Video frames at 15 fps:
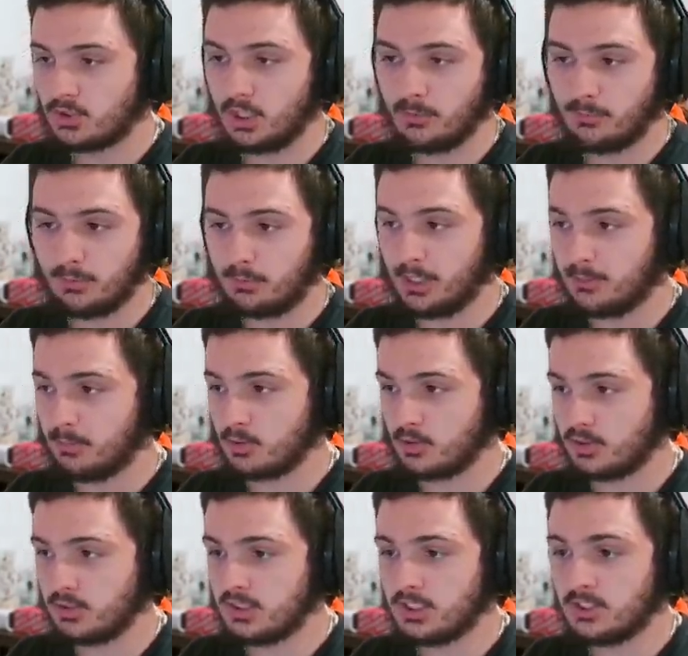up your planter
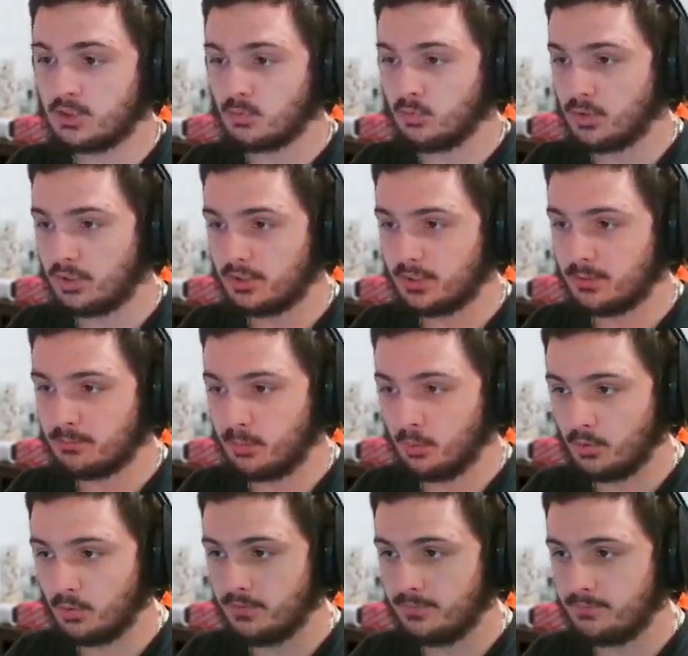boxes. These are really
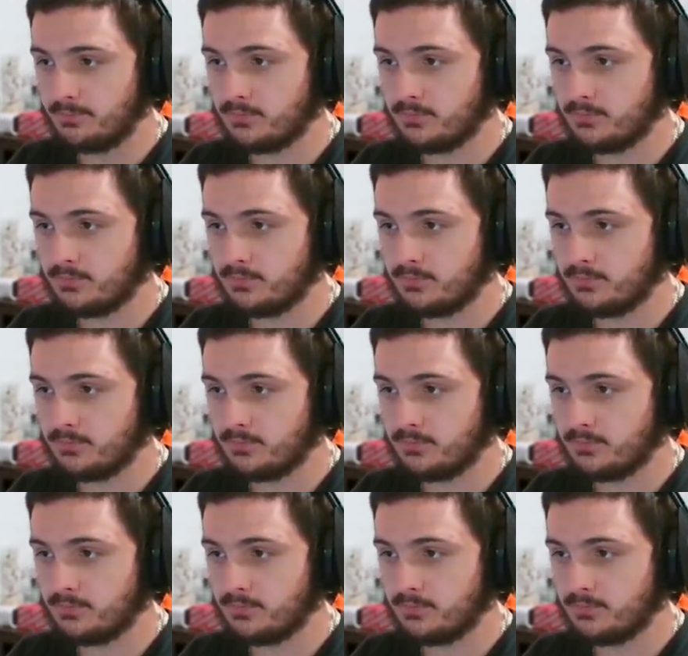important.